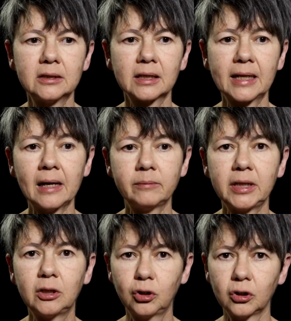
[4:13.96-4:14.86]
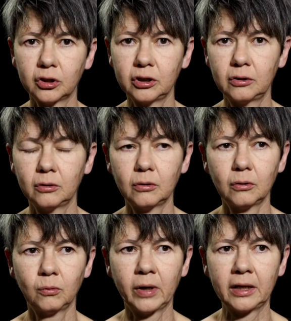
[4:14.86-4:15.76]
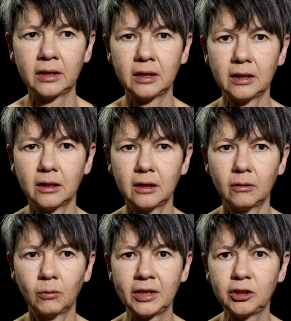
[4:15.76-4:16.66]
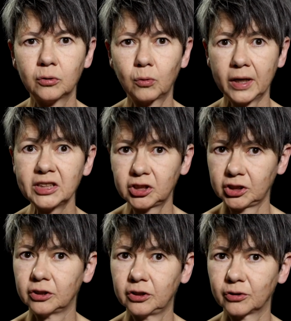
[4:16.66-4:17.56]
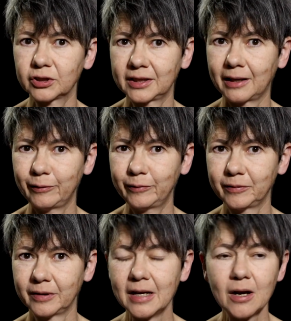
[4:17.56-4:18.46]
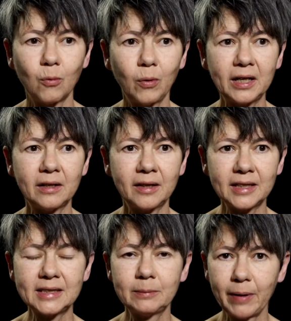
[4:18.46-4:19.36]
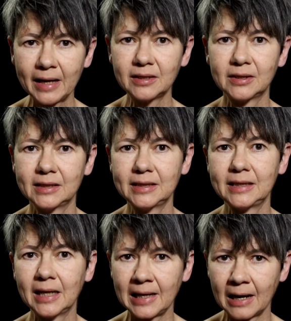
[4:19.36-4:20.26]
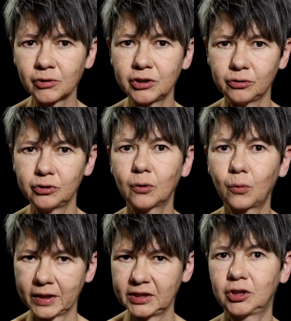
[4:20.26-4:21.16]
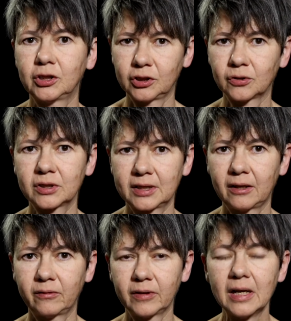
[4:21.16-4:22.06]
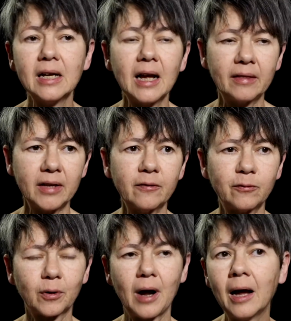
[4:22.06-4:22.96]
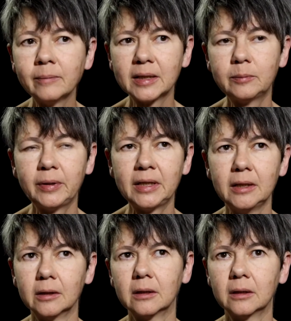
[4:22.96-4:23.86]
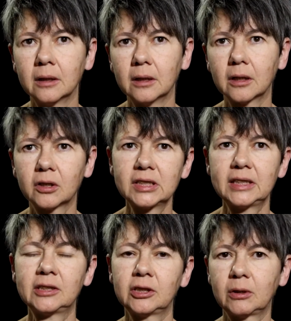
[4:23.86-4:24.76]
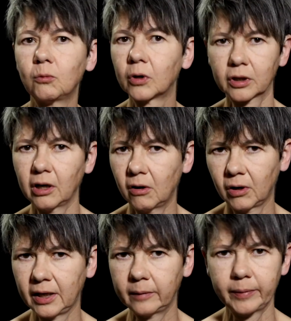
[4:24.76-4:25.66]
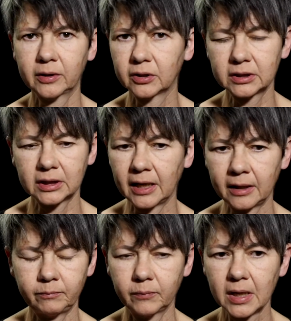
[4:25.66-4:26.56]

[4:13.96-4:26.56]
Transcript: can be good when you question yourself, when this dependency allows you to question yourself. And therefore I might be considered a workaholic because I'm